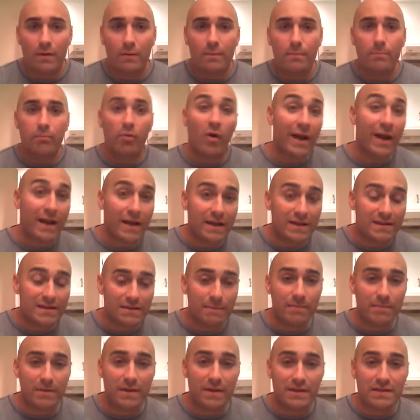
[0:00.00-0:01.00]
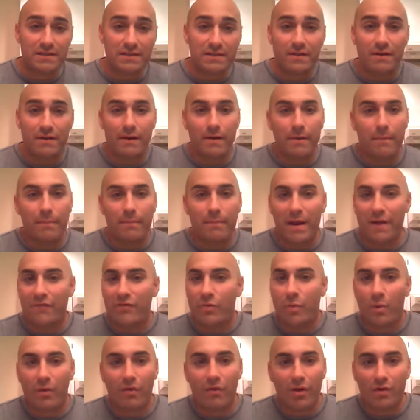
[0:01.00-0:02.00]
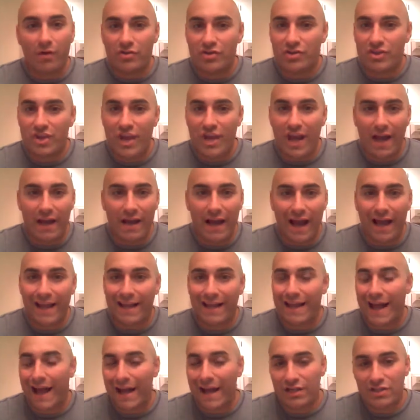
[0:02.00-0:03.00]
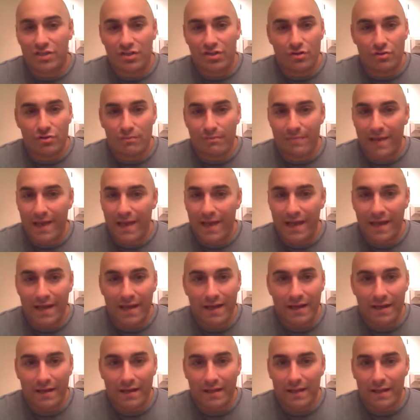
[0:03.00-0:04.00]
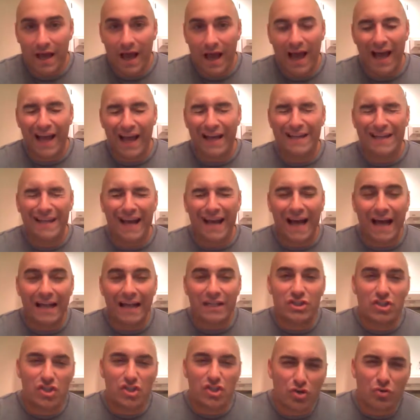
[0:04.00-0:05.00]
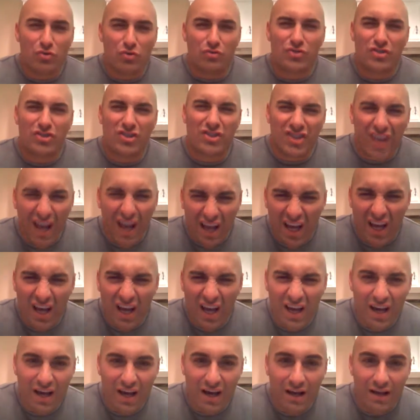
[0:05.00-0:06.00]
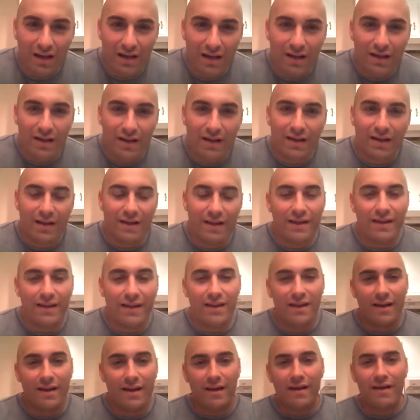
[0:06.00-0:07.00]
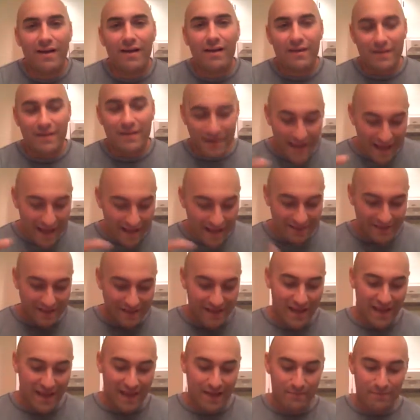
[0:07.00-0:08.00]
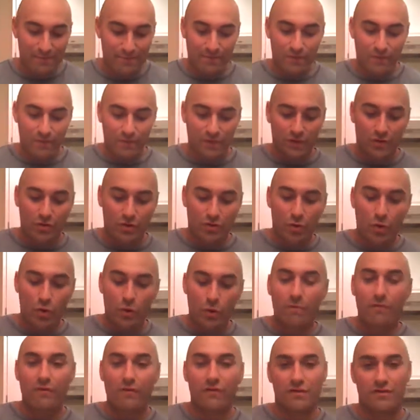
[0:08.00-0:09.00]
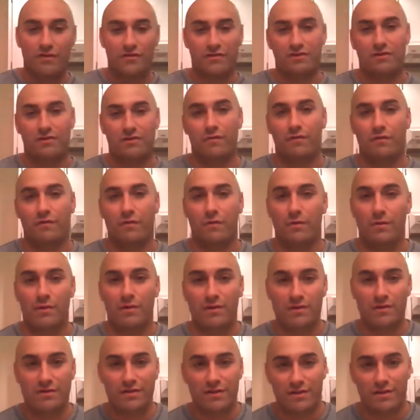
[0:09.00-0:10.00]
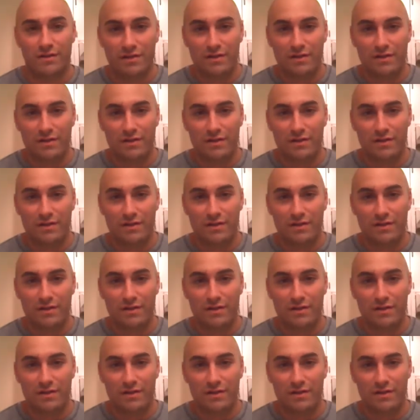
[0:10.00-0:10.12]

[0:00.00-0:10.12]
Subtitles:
Brady's a beast, but everywhere else, Chad, I got you, man. Got you, sucker. Next game, Kuba versus DeForge.